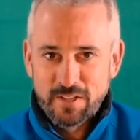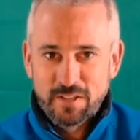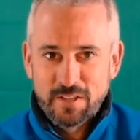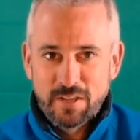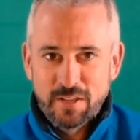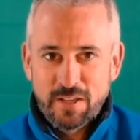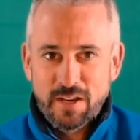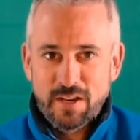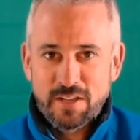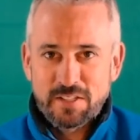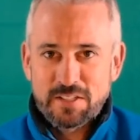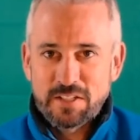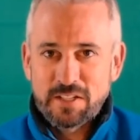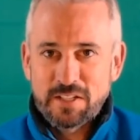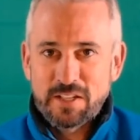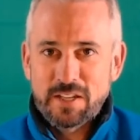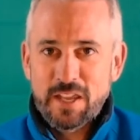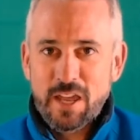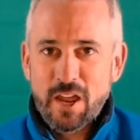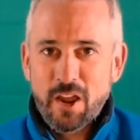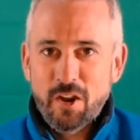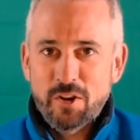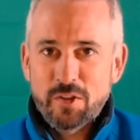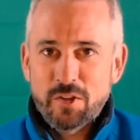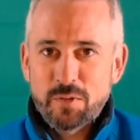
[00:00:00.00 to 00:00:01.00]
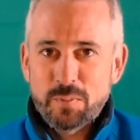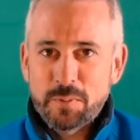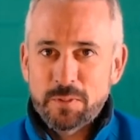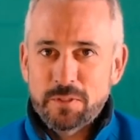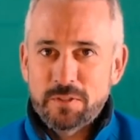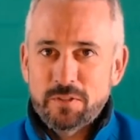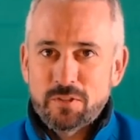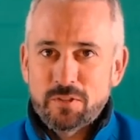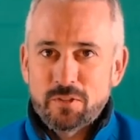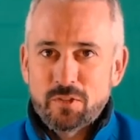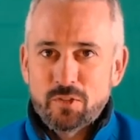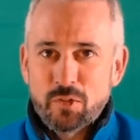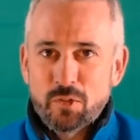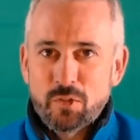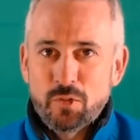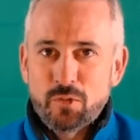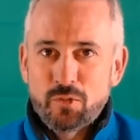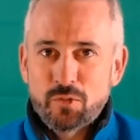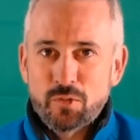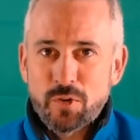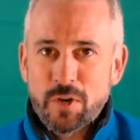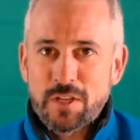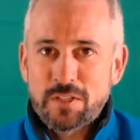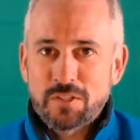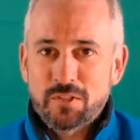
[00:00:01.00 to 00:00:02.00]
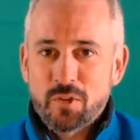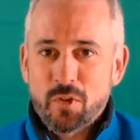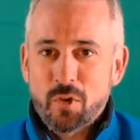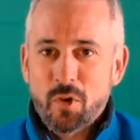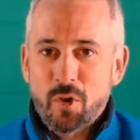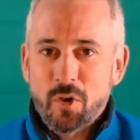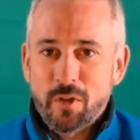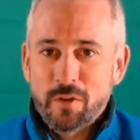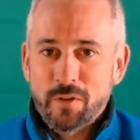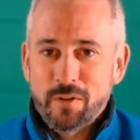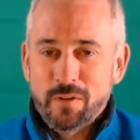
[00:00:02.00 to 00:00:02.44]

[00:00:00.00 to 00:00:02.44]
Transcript: And it's an encouragement to trust God.